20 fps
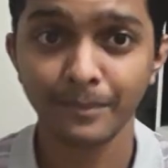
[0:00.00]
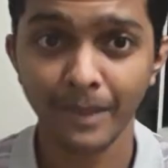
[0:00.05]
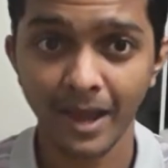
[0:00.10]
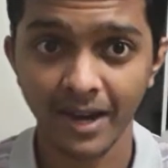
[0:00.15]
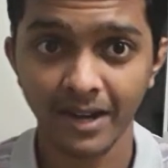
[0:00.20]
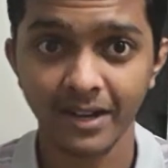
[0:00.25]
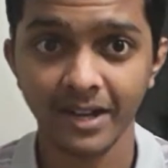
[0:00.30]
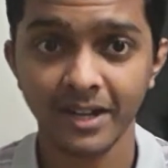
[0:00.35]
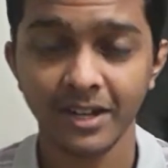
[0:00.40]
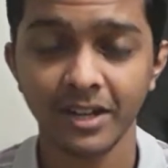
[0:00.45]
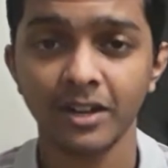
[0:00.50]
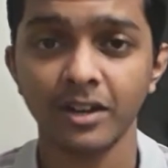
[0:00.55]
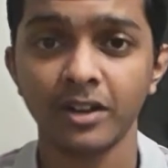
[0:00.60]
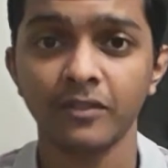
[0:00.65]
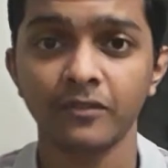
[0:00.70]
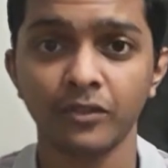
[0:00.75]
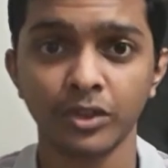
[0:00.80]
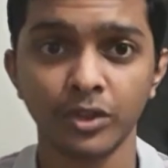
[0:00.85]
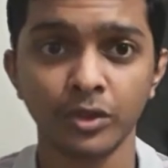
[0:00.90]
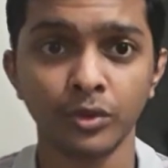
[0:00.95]
magnet
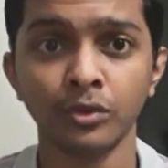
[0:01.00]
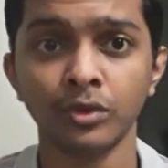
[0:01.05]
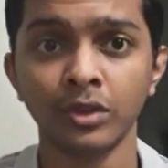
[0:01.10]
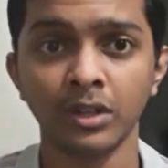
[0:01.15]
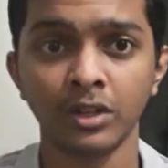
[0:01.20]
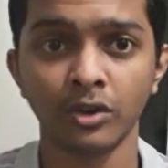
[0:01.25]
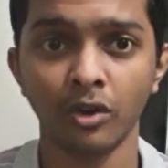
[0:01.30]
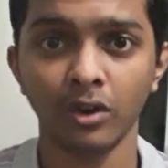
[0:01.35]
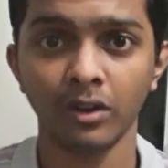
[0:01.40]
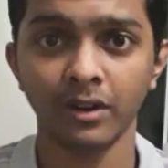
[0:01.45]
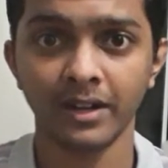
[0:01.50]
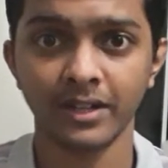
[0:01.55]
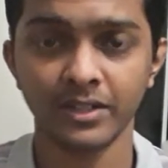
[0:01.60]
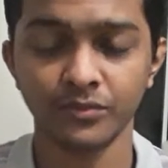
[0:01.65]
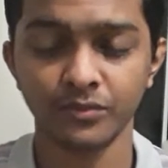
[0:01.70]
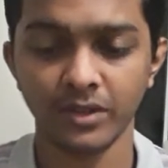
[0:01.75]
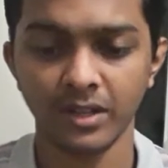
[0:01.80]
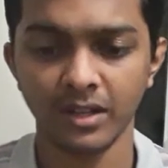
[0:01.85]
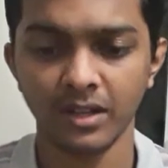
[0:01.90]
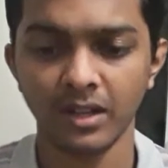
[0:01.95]
for the Google crawler as
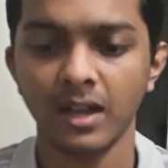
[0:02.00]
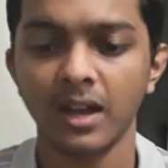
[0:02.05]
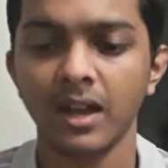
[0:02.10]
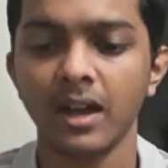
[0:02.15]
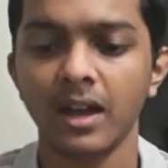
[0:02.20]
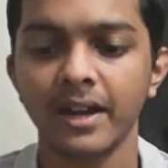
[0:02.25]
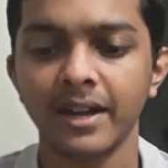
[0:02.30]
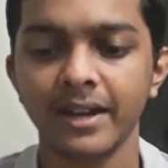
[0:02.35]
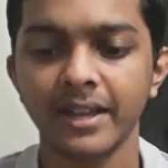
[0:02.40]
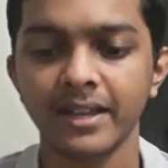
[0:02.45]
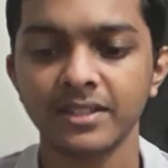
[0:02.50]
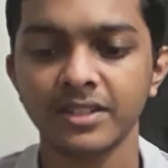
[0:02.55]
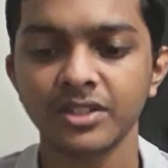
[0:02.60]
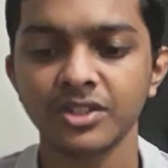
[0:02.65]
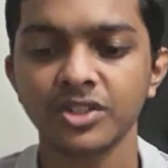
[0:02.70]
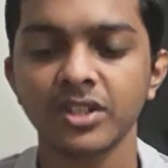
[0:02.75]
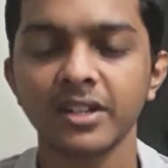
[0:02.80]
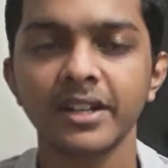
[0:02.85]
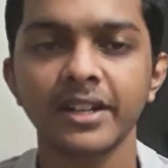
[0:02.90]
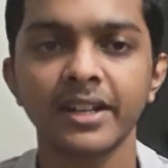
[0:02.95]
well. It
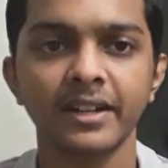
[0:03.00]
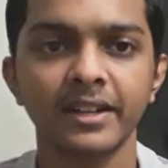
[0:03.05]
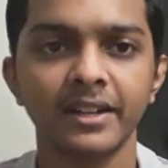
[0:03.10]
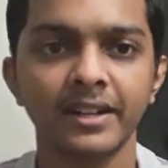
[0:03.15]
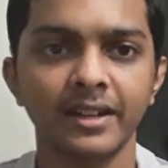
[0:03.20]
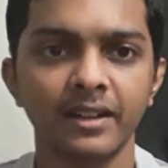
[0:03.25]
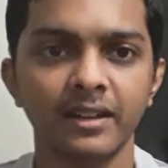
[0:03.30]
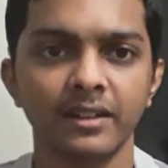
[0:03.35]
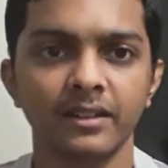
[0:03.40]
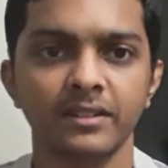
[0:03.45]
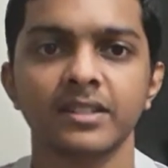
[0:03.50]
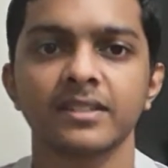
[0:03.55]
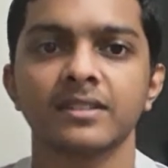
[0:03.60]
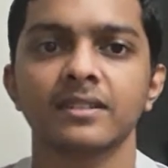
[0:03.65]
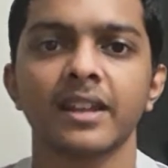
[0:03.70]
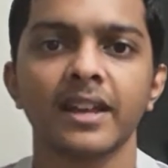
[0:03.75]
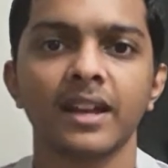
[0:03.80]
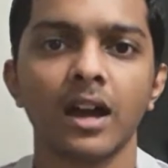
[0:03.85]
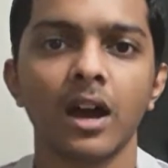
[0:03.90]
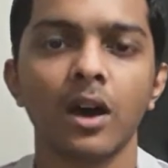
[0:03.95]
essentially, just
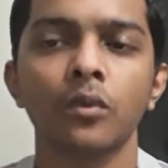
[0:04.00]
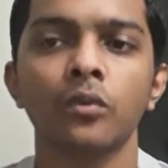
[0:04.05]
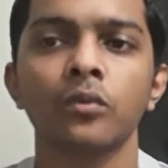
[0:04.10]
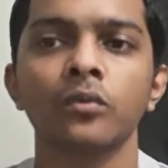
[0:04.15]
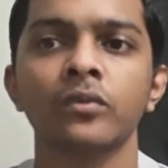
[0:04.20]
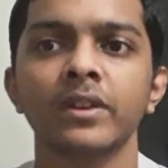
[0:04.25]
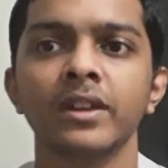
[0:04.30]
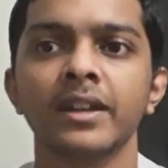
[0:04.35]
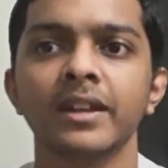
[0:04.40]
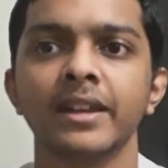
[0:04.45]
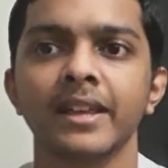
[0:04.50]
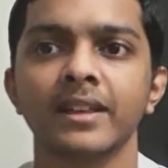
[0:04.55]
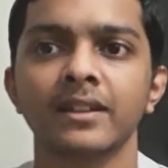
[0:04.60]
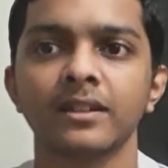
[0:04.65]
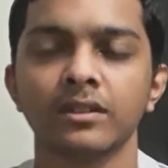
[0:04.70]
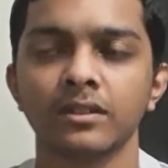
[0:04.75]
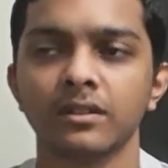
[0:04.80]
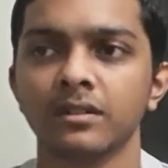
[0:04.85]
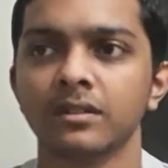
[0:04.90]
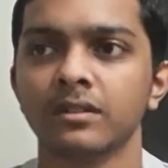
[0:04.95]
like how we take
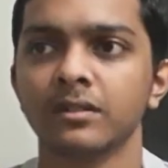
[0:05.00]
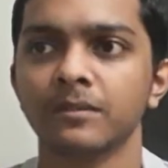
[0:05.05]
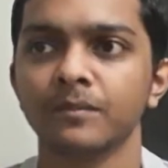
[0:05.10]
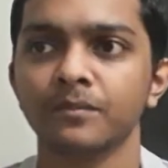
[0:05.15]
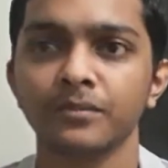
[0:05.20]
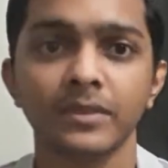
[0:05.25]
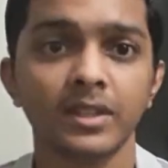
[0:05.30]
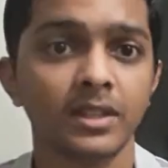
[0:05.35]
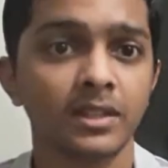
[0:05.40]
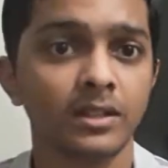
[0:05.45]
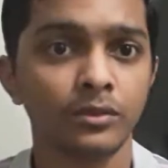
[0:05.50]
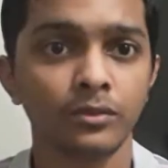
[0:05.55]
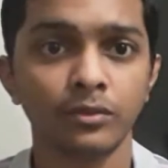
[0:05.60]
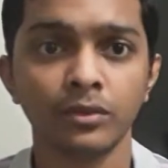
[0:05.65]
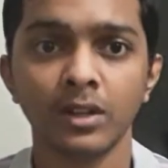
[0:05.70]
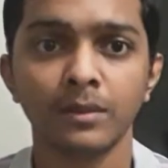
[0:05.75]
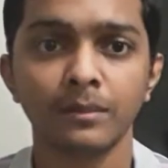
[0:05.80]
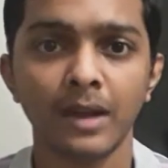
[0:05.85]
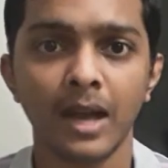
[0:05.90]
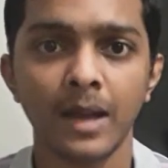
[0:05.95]
a
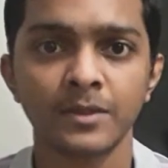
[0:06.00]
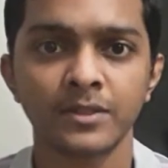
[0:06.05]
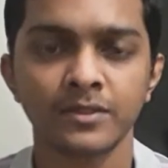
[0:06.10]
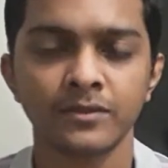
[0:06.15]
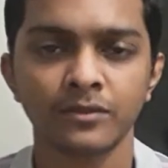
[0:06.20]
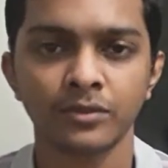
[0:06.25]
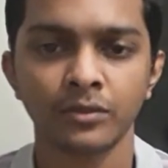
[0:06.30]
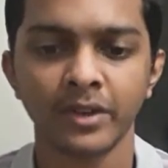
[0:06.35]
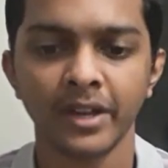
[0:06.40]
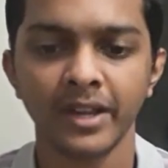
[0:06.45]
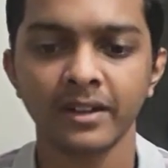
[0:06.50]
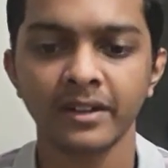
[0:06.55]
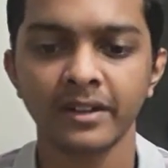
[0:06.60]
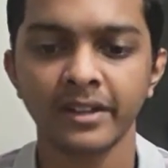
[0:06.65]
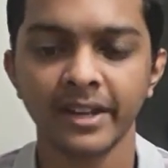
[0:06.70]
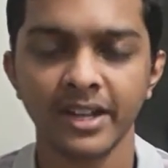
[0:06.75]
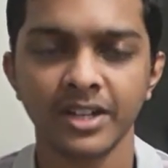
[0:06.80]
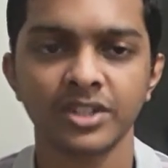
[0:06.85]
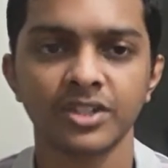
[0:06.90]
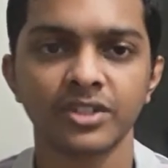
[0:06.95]
Google Maps to take
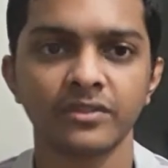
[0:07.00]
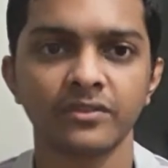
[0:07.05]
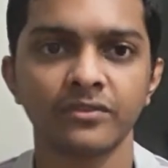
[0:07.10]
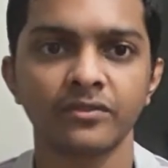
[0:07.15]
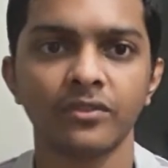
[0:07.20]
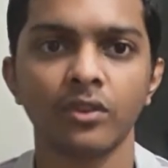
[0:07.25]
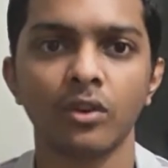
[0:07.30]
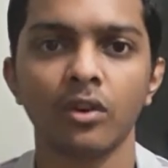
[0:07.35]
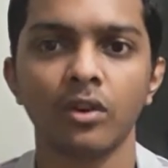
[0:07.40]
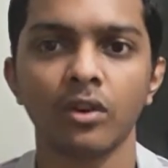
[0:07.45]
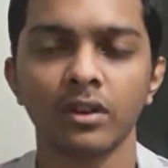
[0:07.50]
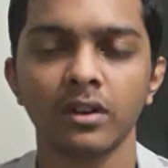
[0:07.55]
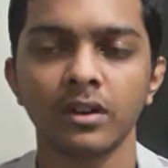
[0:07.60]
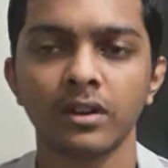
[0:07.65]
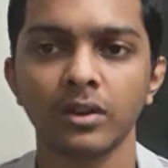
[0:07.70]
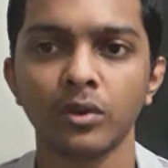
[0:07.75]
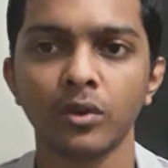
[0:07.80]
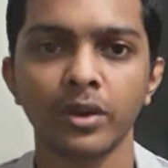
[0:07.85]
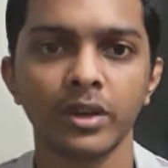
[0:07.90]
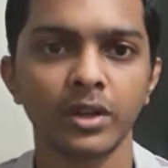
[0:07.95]
direction for
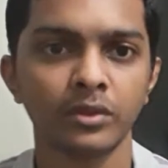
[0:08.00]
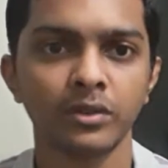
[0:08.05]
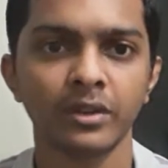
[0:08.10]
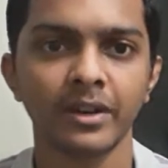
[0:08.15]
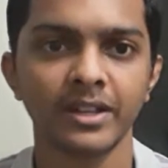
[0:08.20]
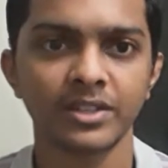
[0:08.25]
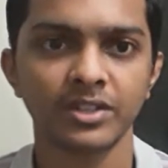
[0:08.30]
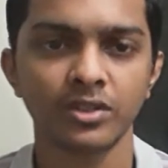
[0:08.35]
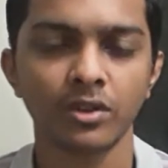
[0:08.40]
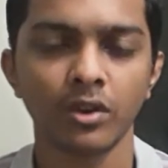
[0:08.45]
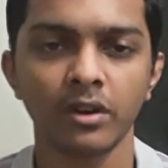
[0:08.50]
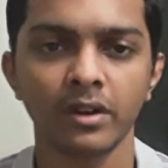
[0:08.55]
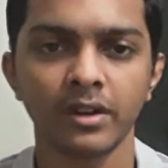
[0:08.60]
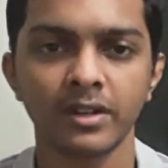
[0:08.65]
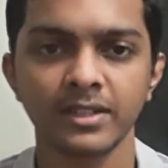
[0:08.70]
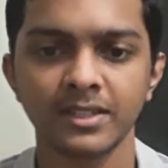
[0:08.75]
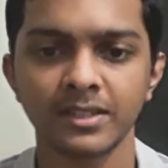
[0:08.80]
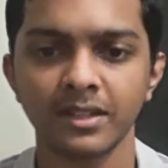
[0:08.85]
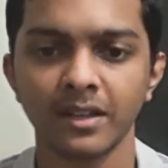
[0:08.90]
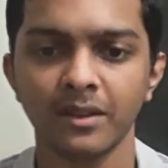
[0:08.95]
going to the
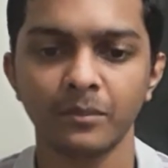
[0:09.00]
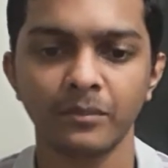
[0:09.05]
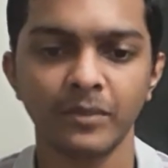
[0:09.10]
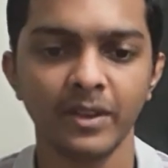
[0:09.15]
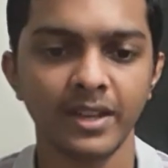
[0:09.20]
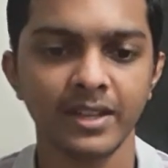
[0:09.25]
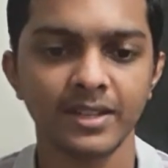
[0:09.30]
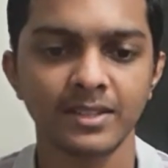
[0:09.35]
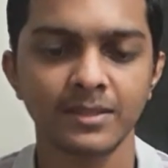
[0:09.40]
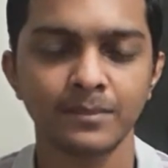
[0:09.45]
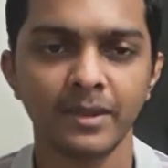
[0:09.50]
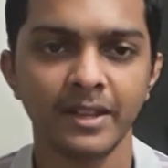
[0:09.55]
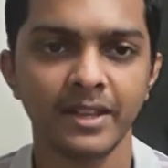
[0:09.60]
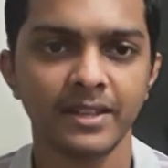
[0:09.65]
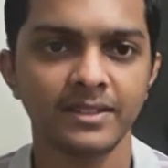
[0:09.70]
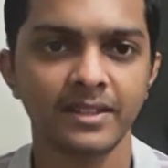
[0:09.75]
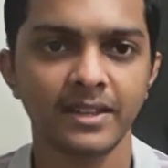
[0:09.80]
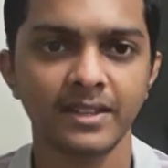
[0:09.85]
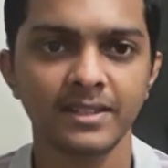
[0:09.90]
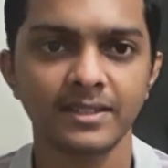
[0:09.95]
restaurants and various
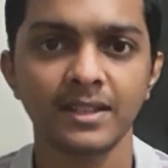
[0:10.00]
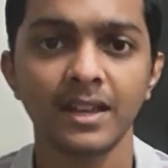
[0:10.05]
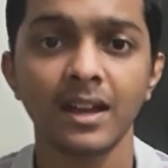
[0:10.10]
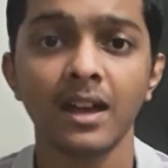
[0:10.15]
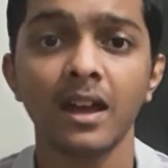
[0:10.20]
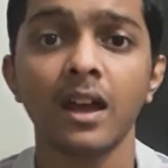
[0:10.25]
places,